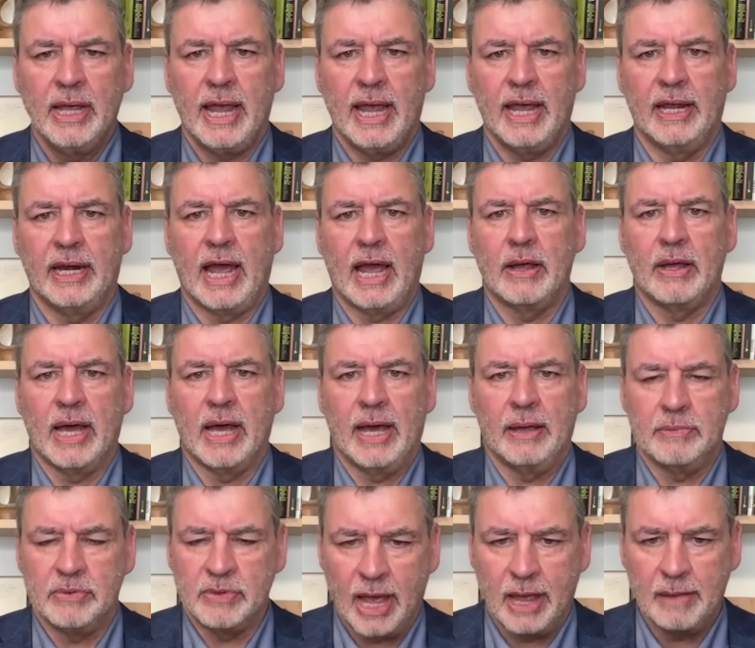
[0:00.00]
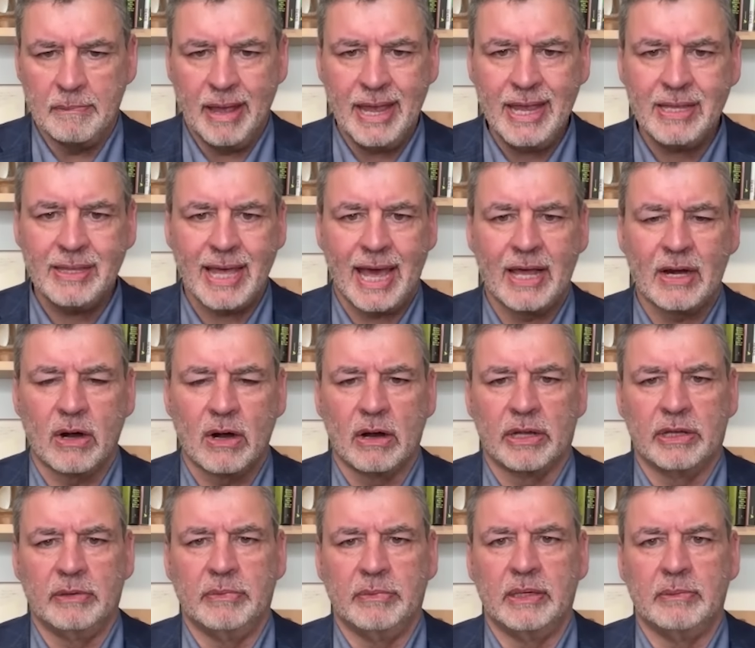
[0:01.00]
And I make that
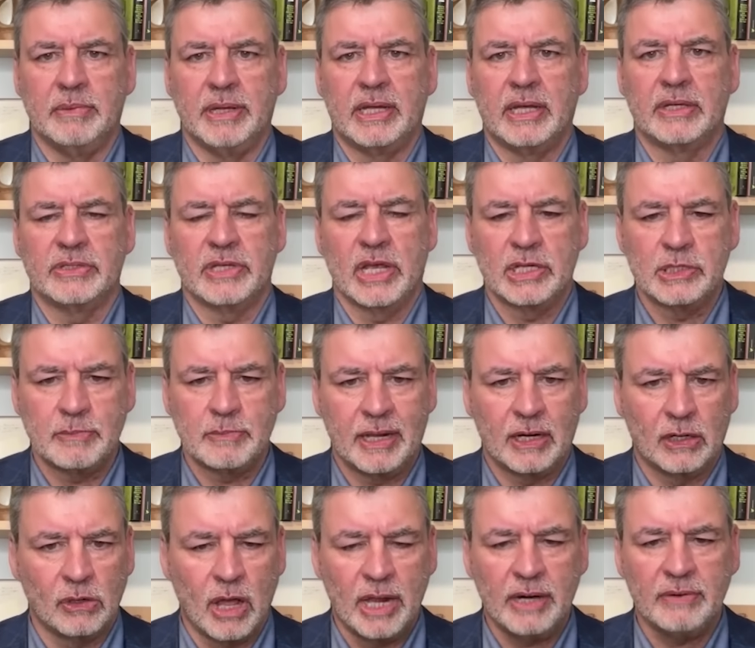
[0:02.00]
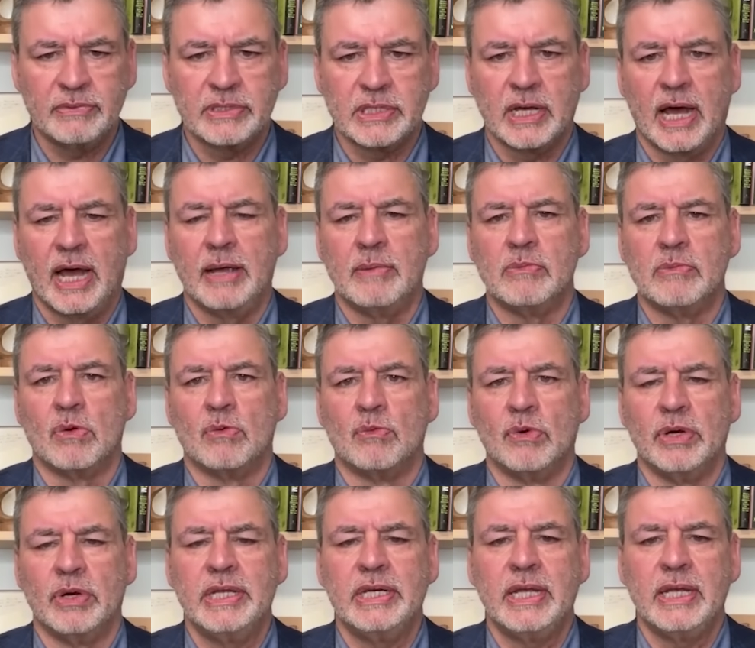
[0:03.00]
argument because I spent a lot of time
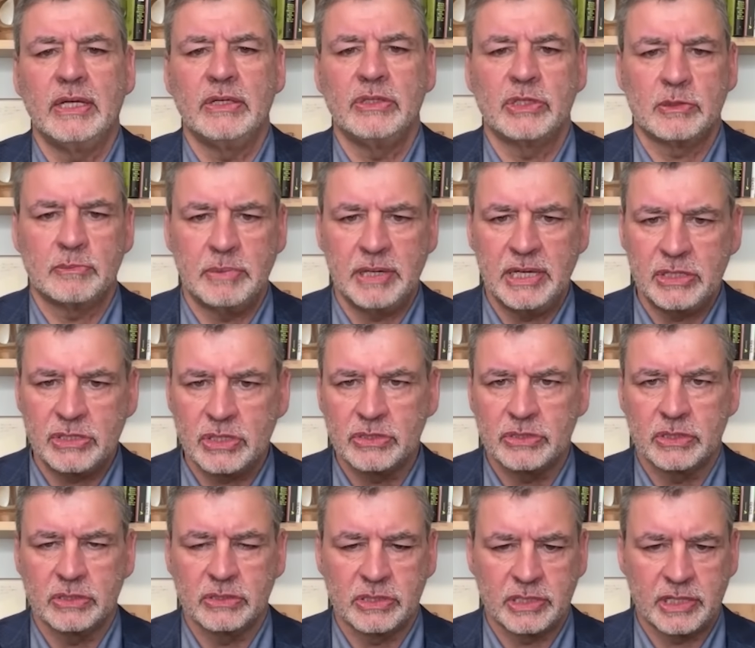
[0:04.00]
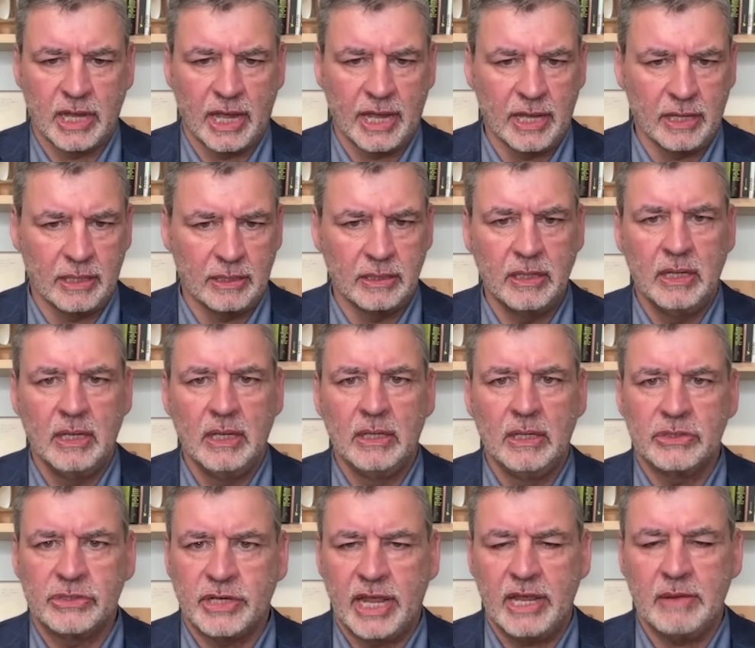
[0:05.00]
reading speeches and
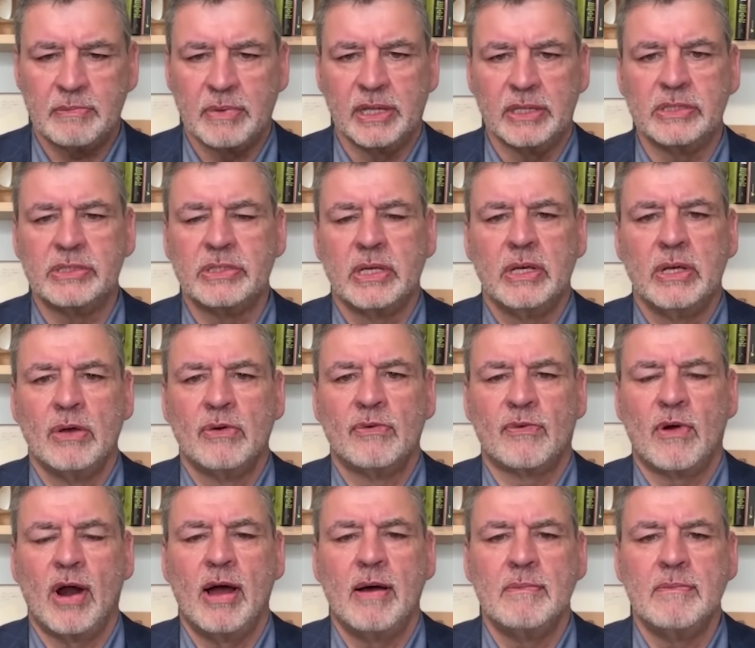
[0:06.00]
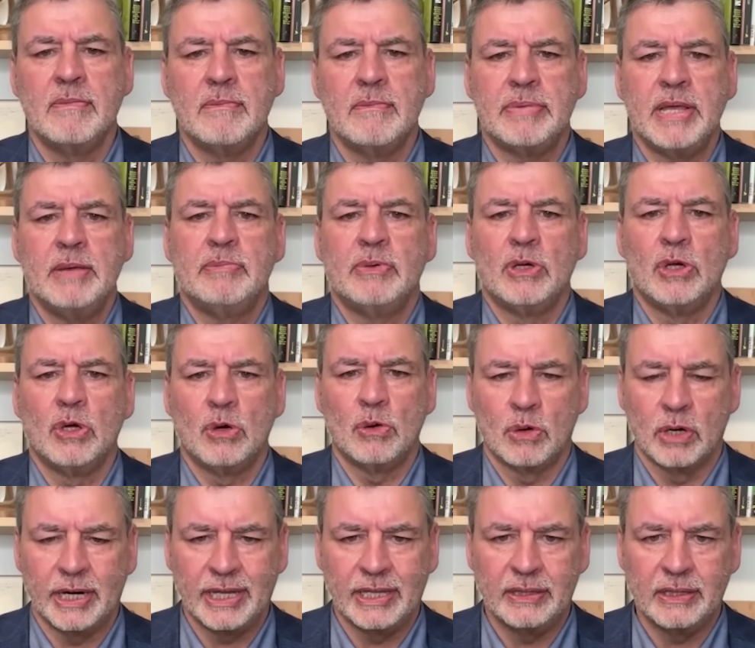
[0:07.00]
statements from people who
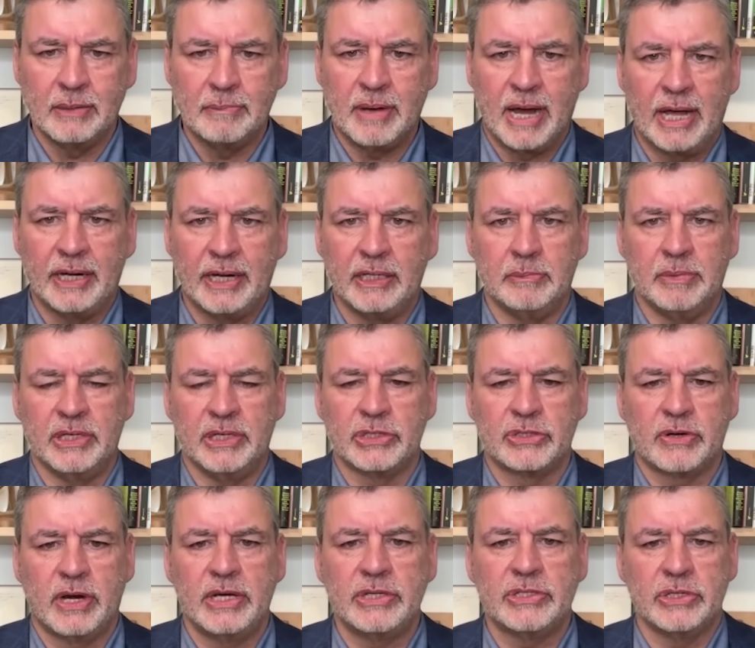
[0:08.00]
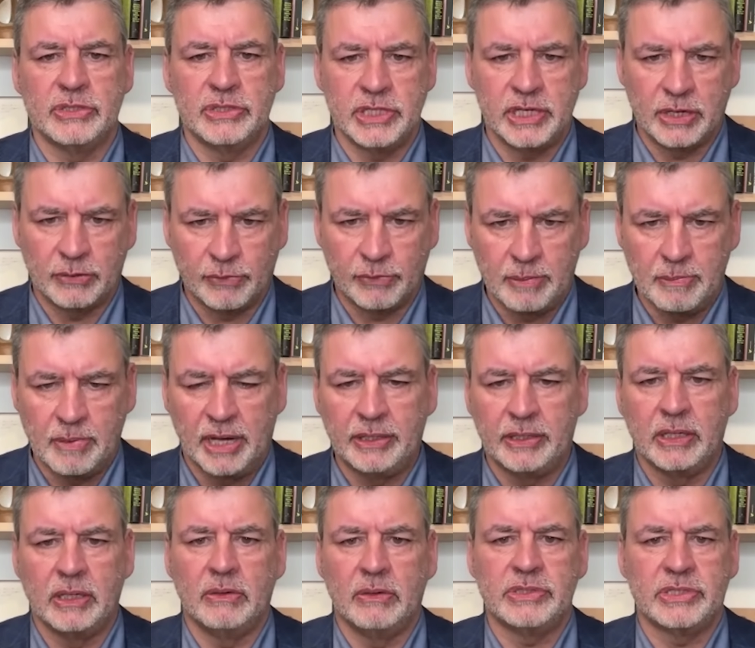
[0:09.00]
were in the Biden administration. Gina
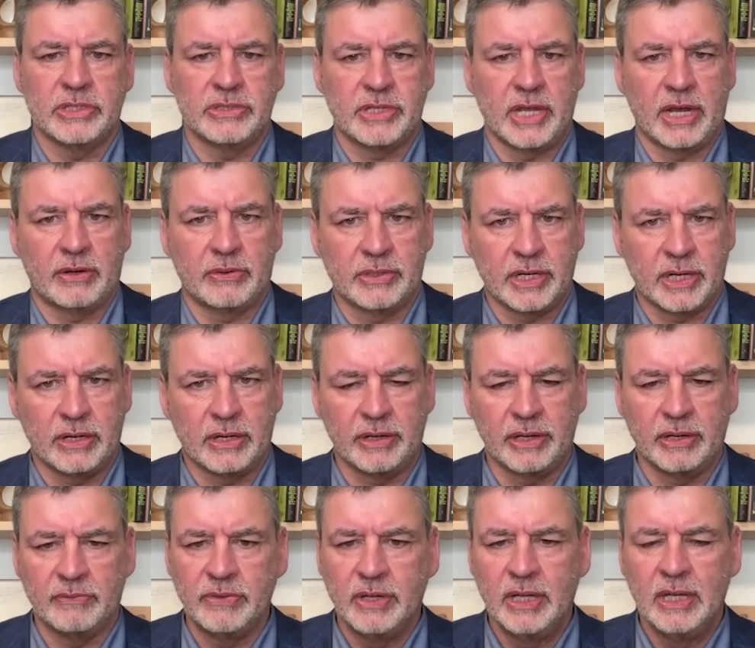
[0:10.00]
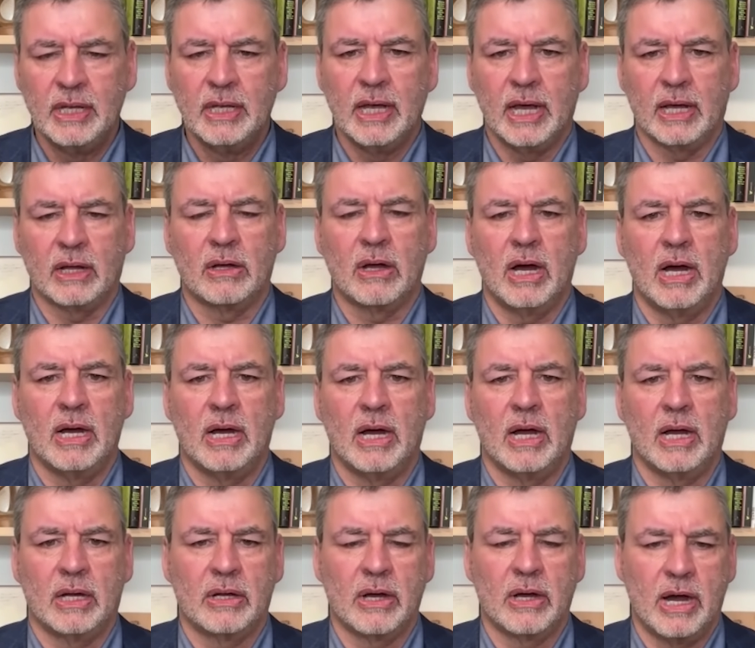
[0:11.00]
Raimondo, who's the Secretary of
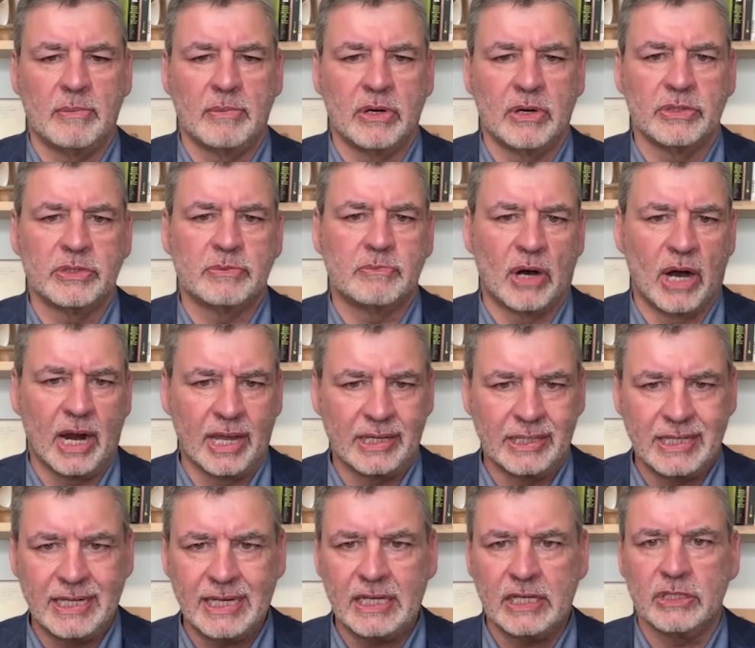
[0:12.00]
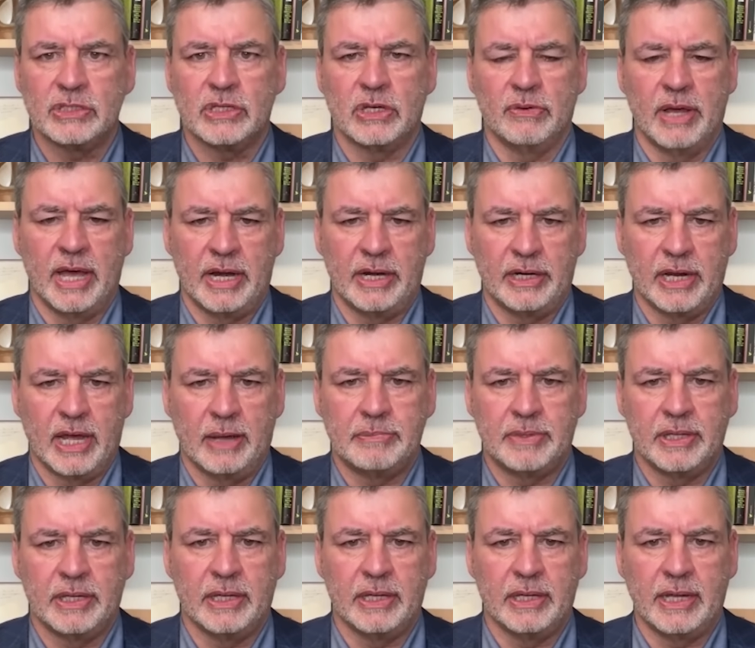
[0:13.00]
Commerce, Brian Deese, who headed up
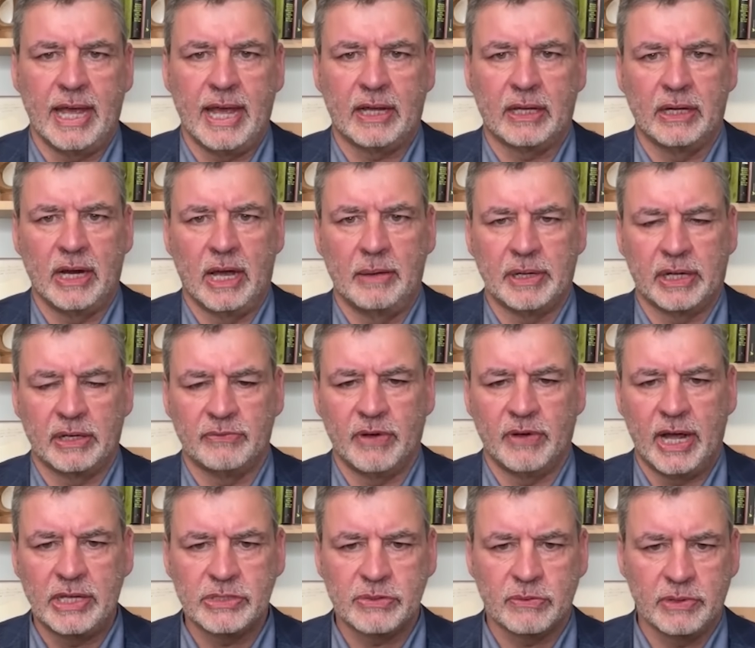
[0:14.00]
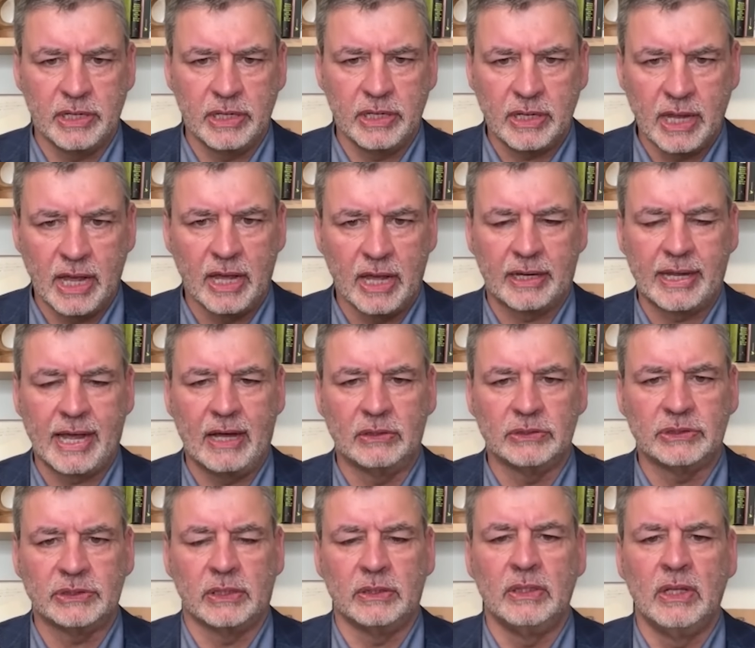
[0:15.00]
the Economic Advisory
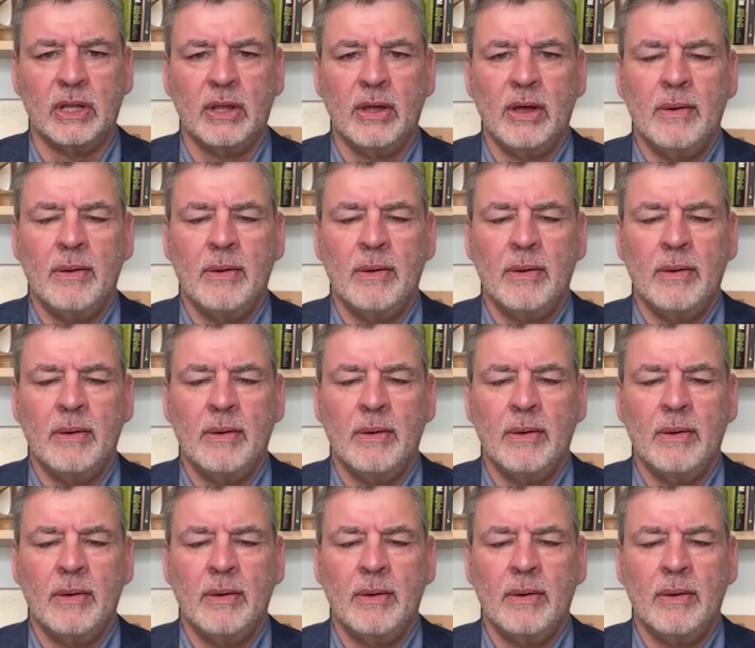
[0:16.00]
Council.